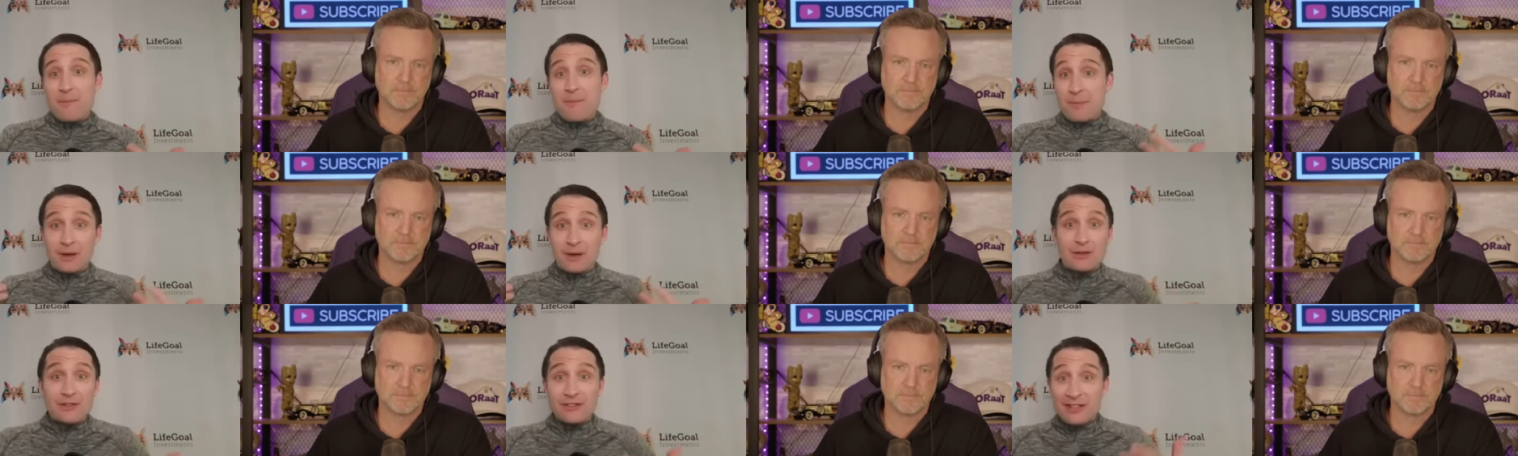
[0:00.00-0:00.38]

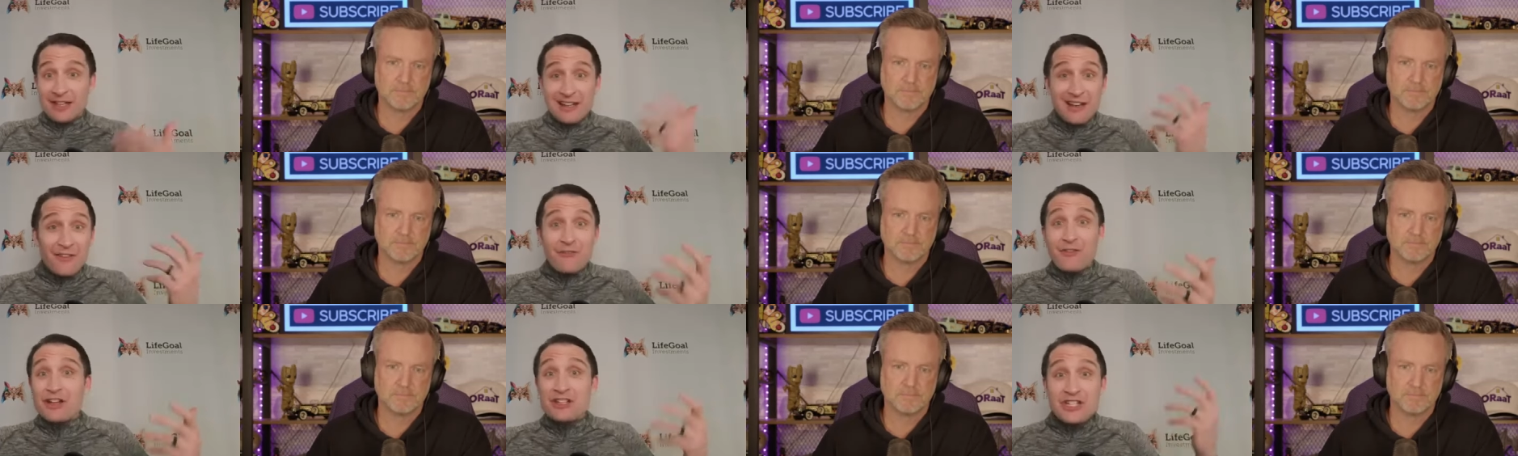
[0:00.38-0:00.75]
Speaker 1: they built
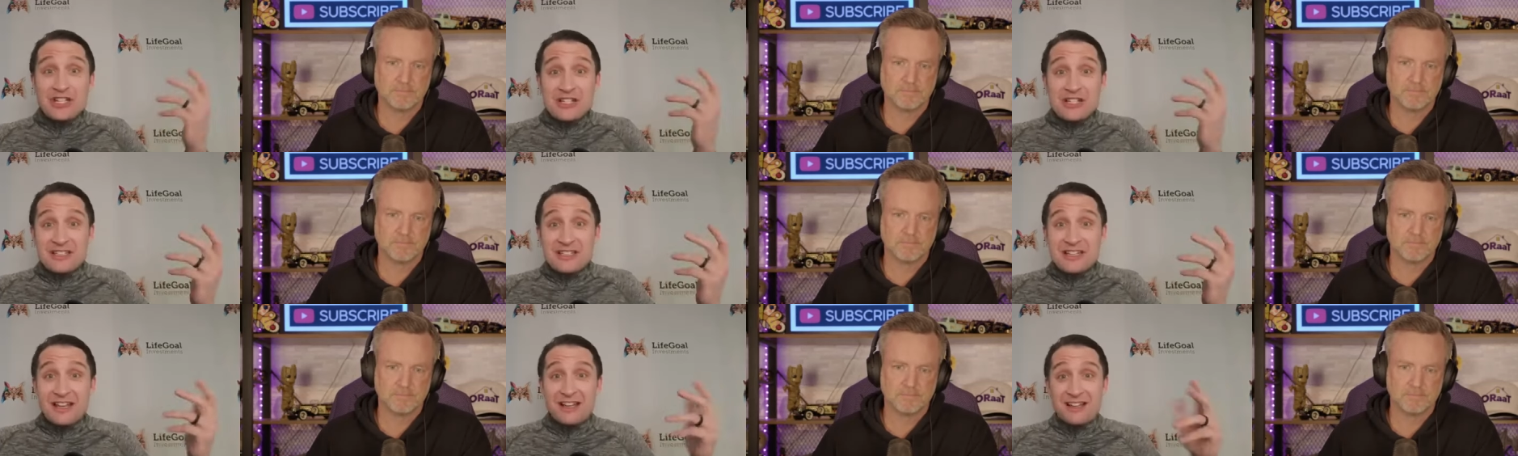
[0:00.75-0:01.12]
in
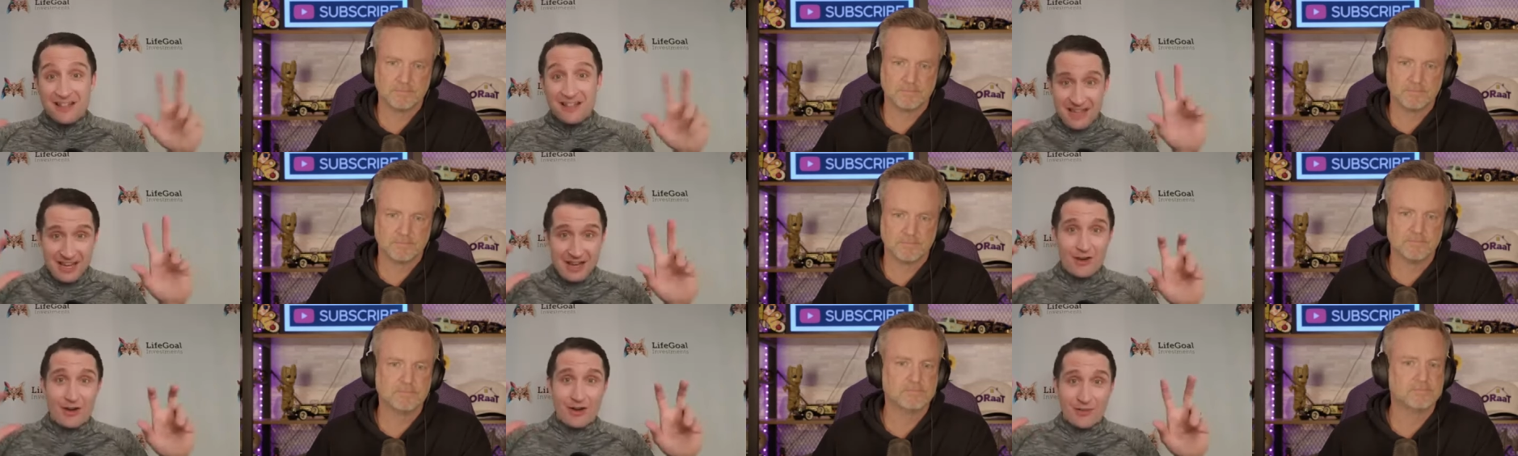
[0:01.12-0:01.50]
efficiency,
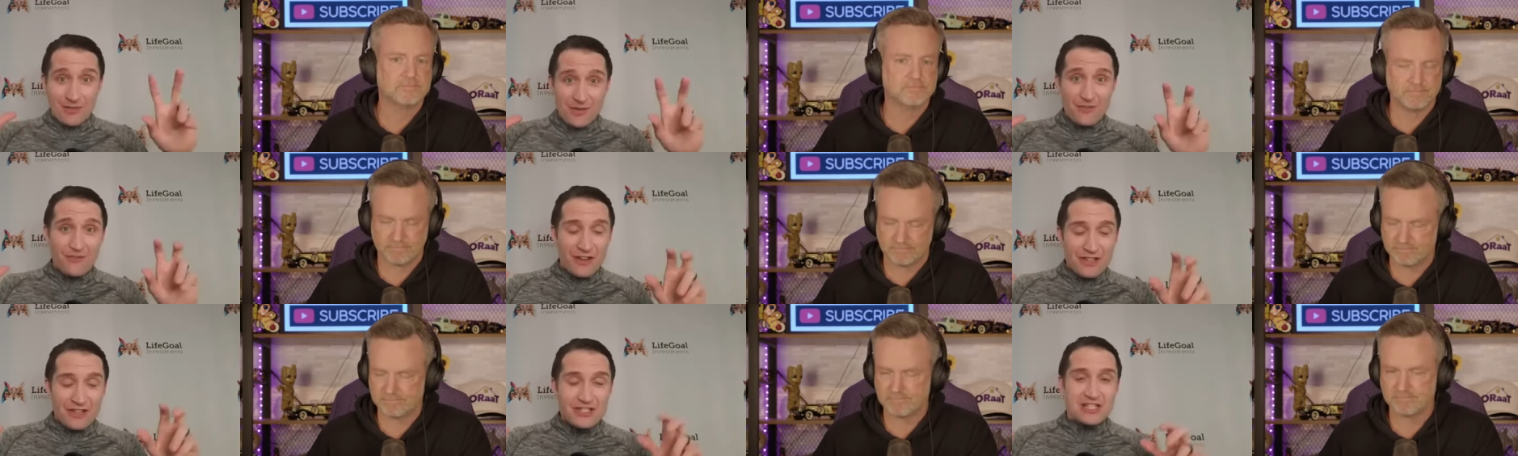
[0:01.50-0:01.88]
the year
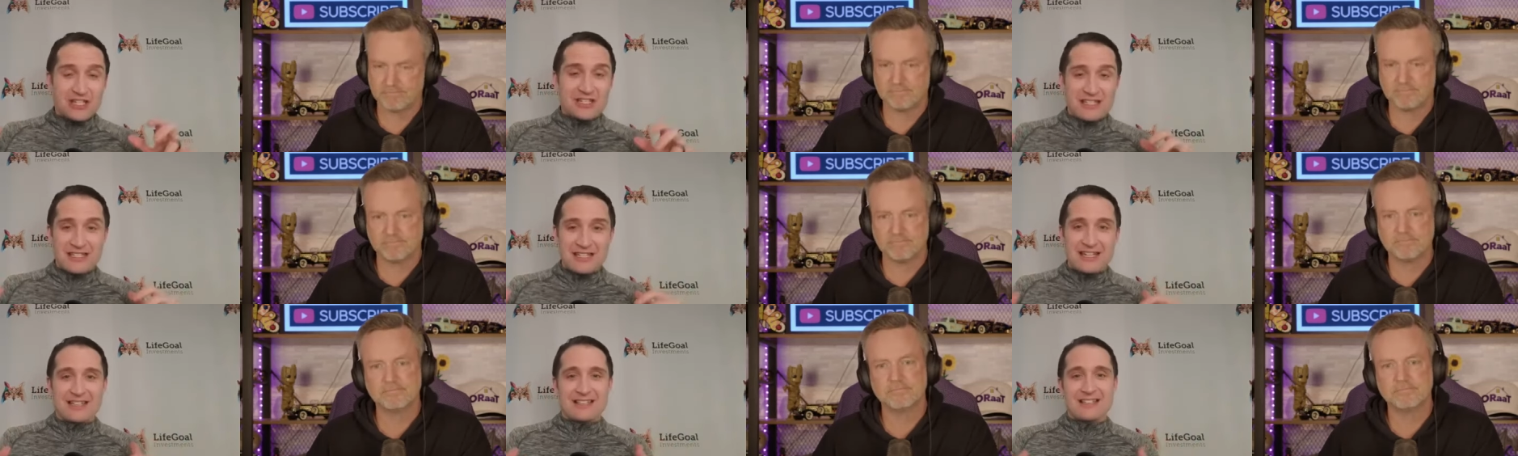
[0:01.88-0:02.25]
of
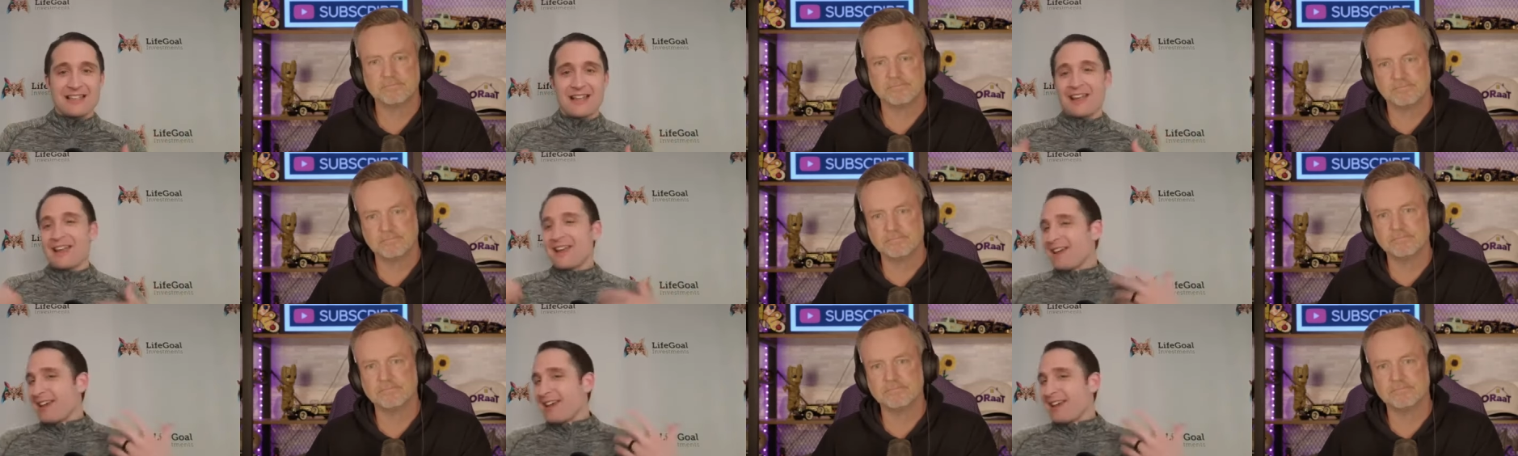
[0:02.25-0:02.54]
efficiencies,